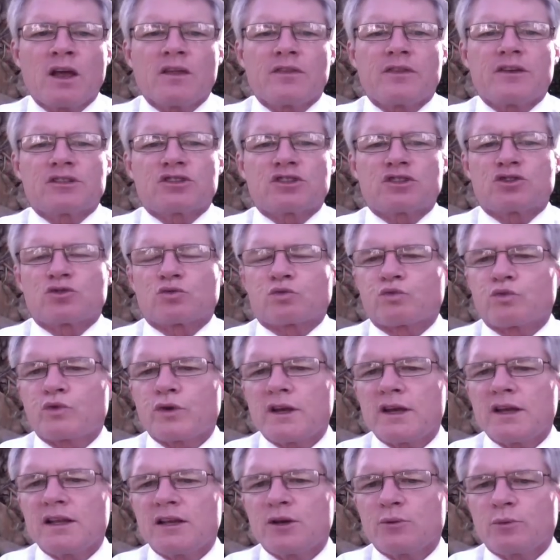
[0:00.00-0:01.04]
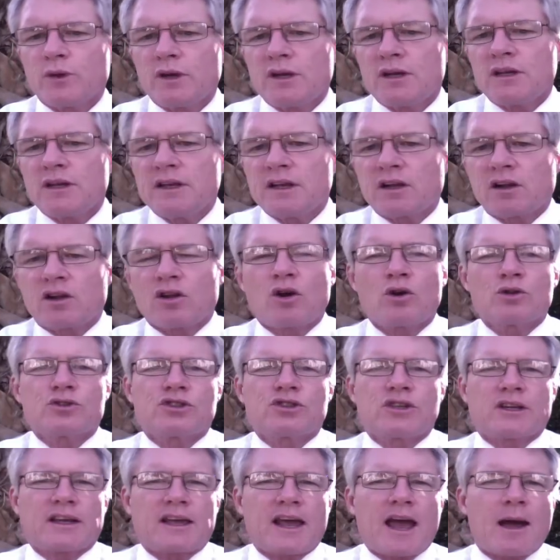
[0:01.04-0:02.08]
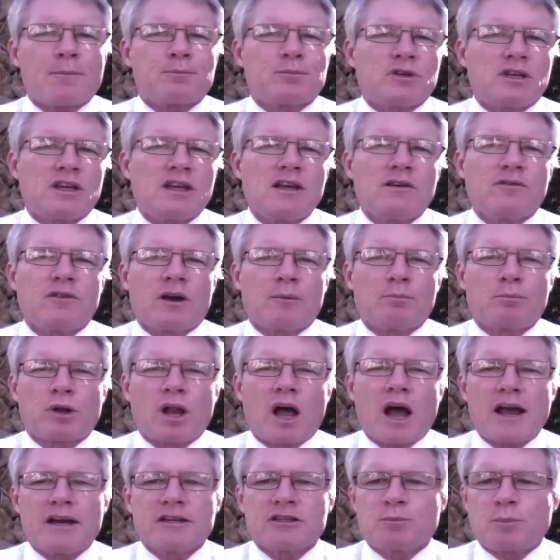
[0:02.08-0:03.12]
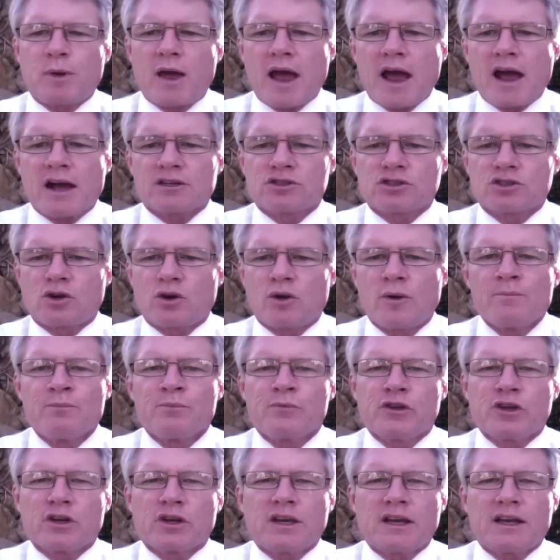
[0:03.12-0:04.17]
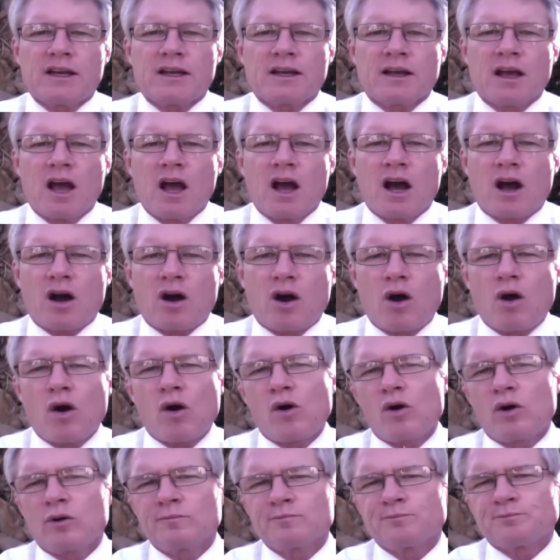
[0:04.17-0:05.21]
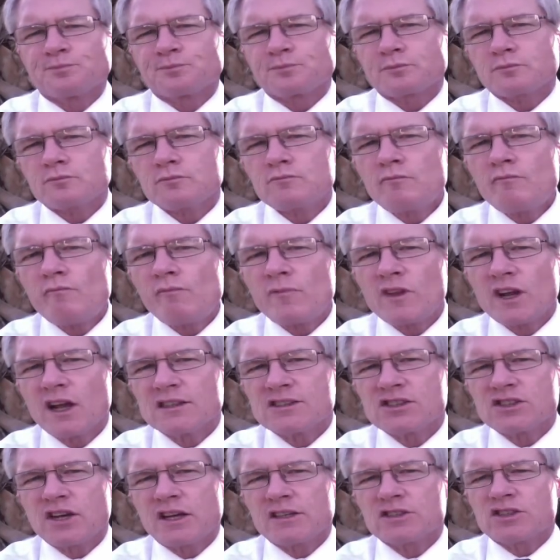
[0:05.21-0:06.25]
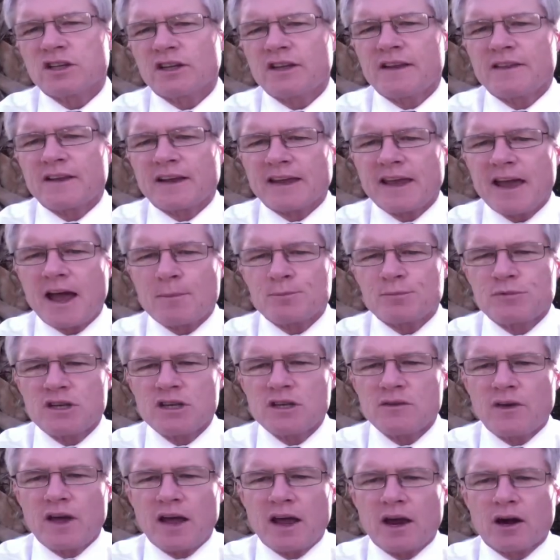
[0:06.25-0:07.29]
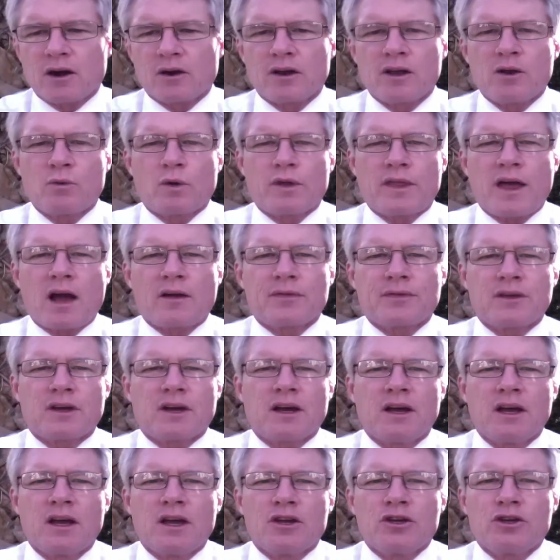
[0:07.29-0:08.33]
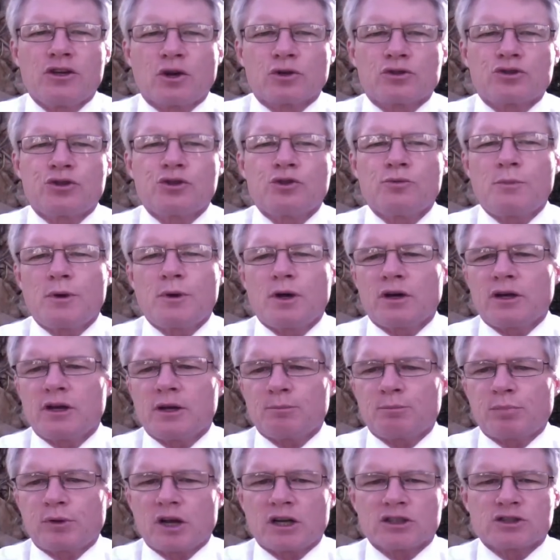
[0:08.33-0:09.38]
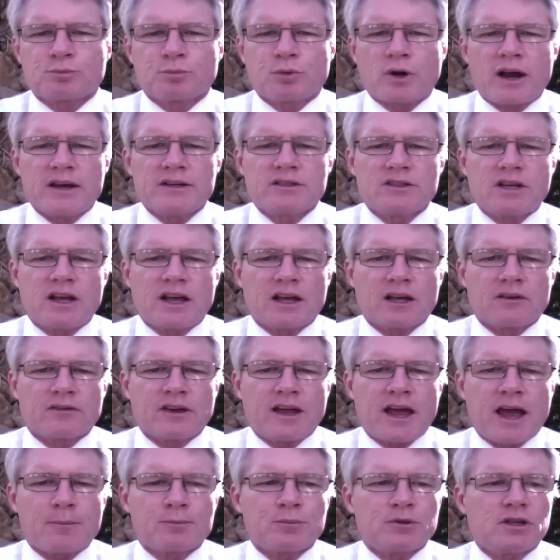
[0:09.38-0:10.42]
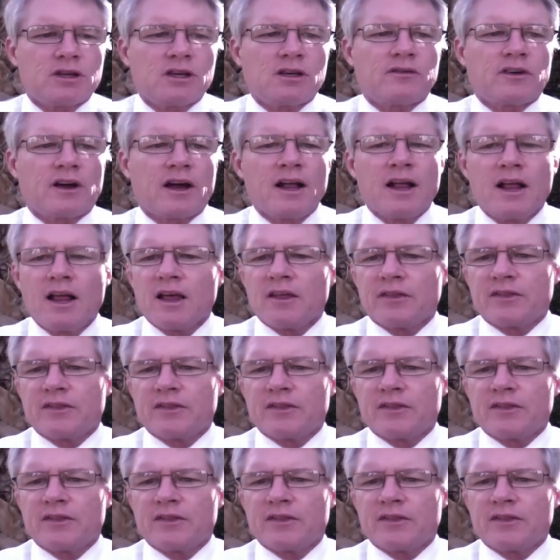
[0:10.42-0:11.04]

This is really, really close to Captiva at Blinds Pass. So you're getting a home essentially in the Captiva area without the, $2 million plus price tag of Captiva.